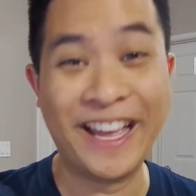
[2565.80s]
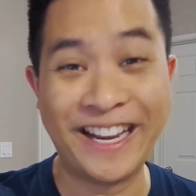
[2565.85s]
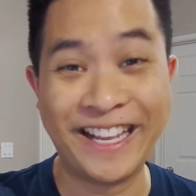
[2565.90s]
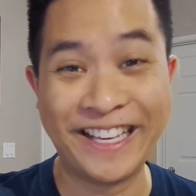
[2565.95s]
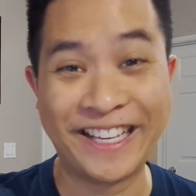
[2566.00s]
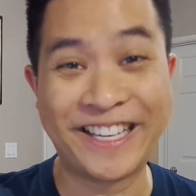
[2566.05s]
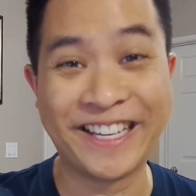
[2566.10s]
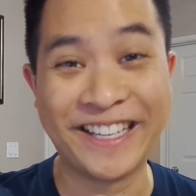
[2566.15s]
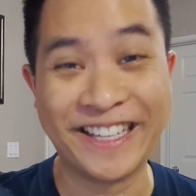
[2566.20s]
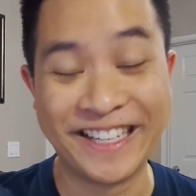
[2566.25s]
that
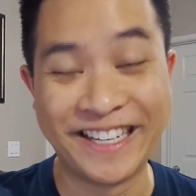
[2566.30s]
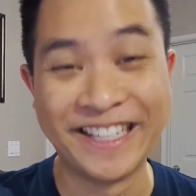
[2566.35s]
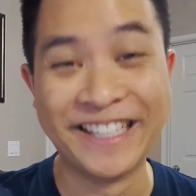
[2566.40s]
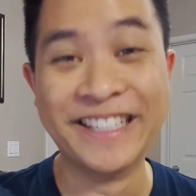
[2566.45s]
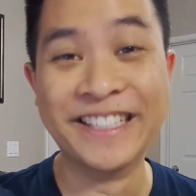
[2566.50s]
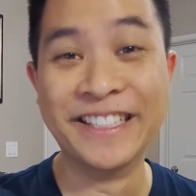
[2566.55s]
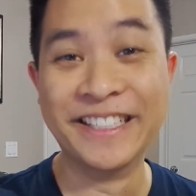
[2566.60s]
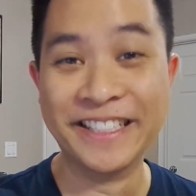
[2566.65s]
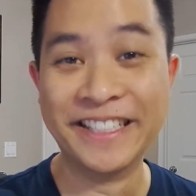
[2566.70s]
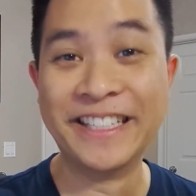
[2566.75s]
he could
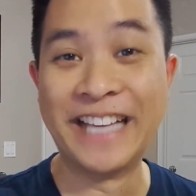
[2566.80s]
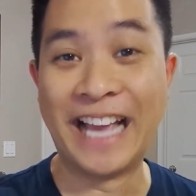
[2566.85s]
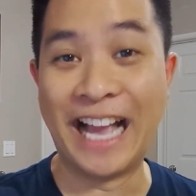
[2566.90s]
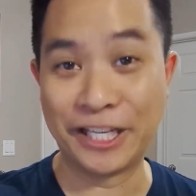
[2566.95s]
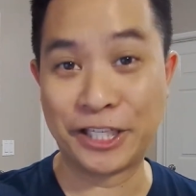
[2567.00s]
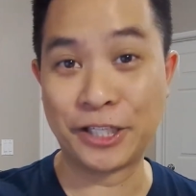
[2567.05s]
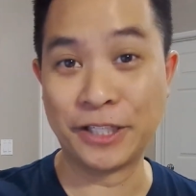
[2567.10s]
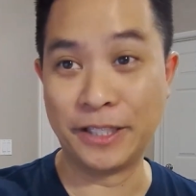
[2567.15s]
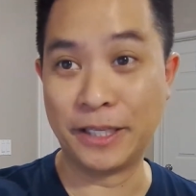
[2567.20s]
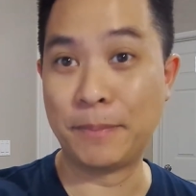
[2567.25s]

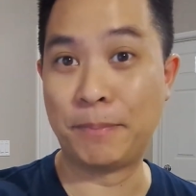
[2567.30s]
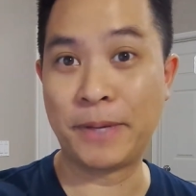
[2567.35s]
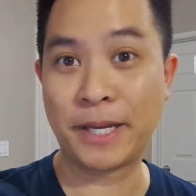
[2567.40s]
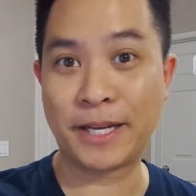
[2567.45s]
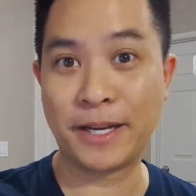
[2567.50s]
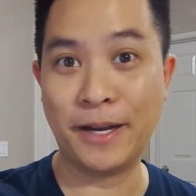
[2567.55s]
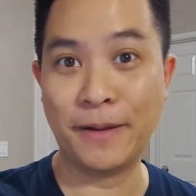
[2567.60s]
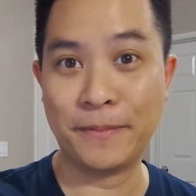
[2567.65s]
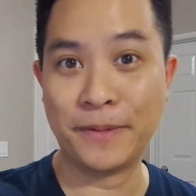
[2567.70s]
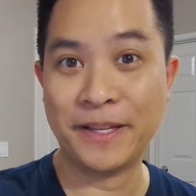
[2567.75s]
actually
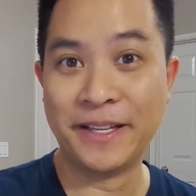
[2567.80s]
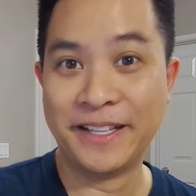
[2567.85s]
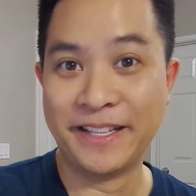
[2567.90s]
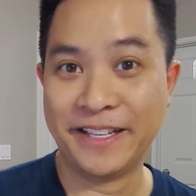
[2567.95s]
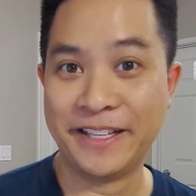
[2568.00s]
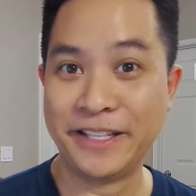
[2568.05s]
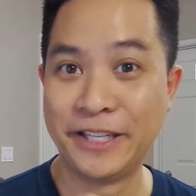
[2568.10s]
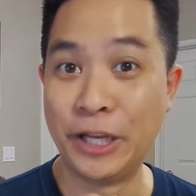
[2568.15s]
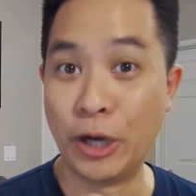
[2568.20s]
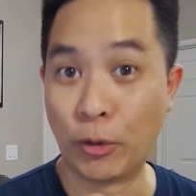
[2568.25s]
pick up,
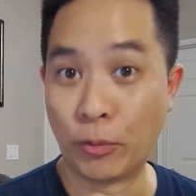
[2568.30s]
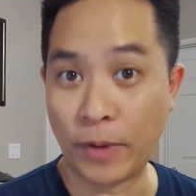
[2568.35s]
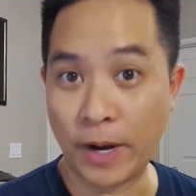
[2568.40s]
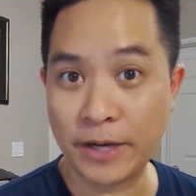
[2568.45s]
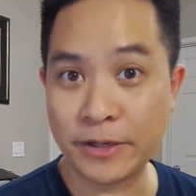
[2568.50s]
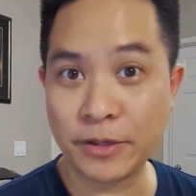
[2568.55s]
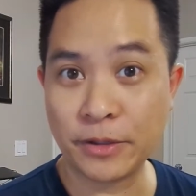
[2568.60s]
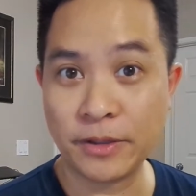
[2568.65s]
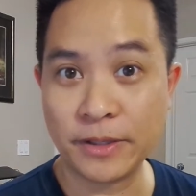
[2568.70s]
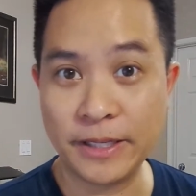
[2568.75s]
you know,
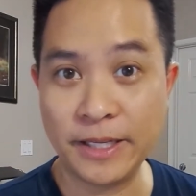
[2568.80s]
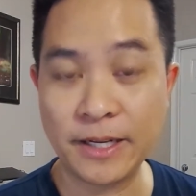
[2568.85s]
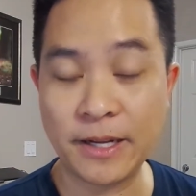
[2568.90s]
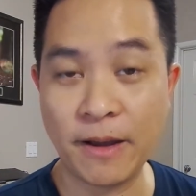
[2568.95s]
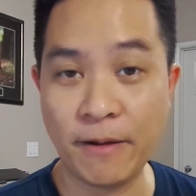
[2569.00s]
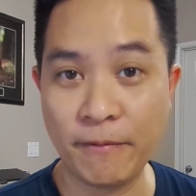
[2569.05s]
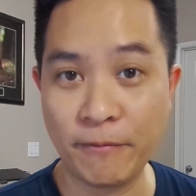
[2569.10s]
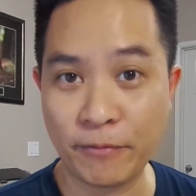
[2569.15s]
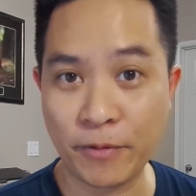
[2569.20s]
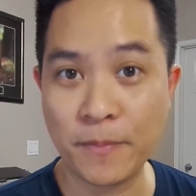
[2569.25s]
rental
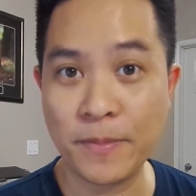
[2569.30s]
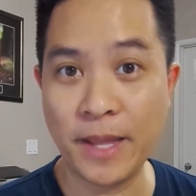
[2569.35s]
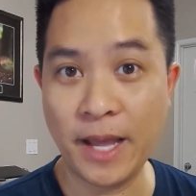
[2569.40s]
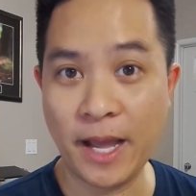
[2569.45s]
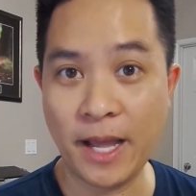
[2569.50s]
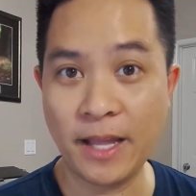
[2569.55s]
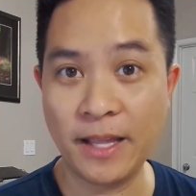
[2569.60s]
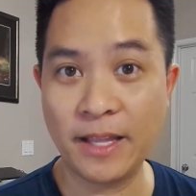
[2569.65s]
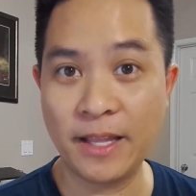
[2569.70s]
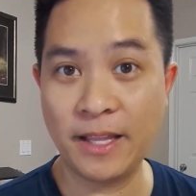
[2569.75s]
income from
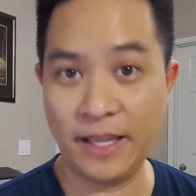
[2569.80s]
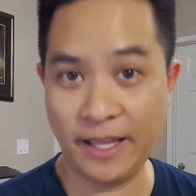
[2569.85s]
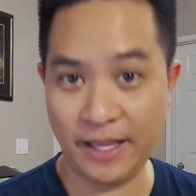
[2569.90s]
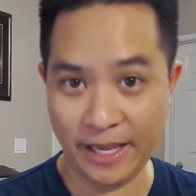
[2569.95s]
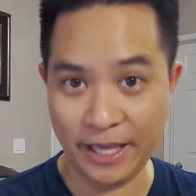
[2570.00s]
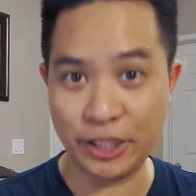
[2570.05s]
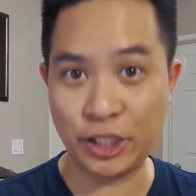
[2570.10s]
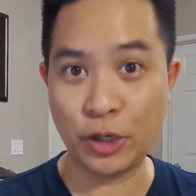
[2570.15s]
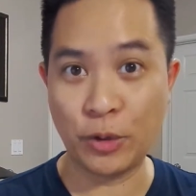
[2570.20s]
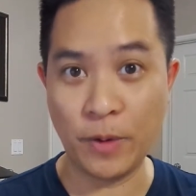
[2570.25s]
that
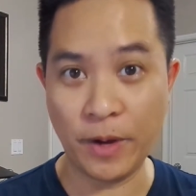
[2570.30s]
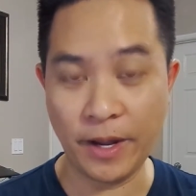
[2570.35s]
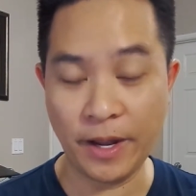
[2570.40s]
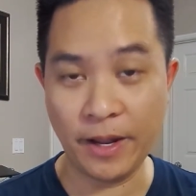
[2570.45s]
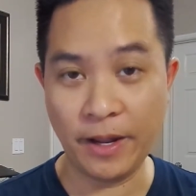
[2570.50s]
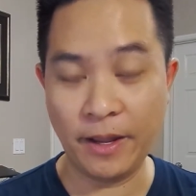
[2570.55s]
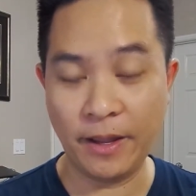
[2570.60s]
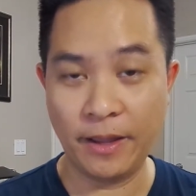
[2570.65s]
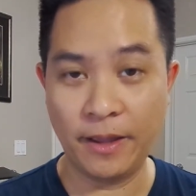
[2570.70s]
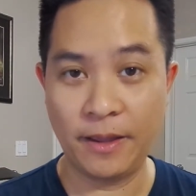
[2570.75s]

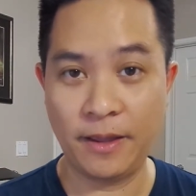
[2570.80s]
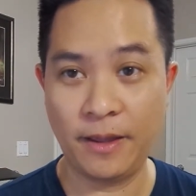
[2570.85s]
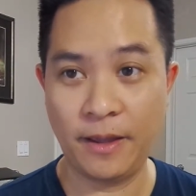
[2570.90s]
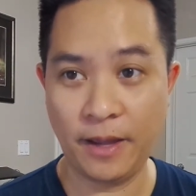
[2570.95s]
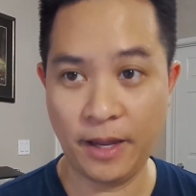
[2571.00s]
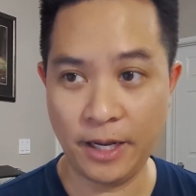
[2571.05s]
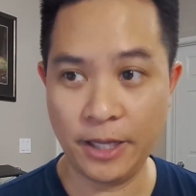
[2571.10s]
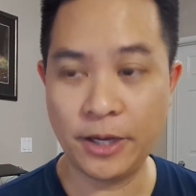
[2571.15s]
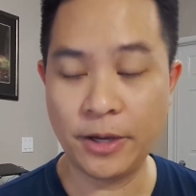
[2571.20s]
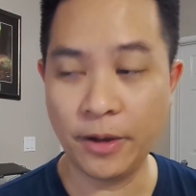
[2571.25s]
HOA
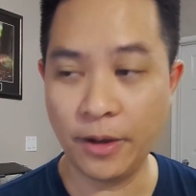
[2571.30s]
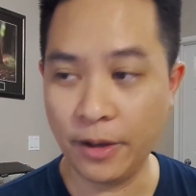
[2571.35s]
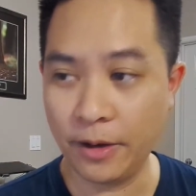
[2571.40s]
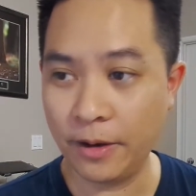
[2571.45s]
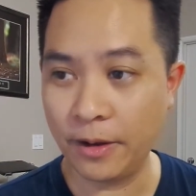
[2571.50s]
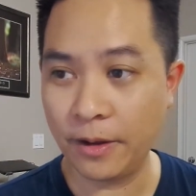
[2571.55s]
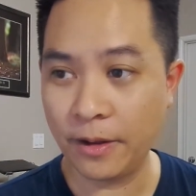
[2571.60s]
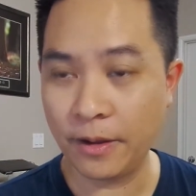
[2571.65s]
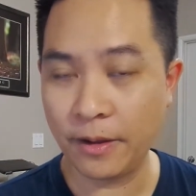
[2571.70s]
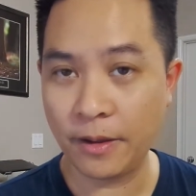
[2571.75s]
and he could.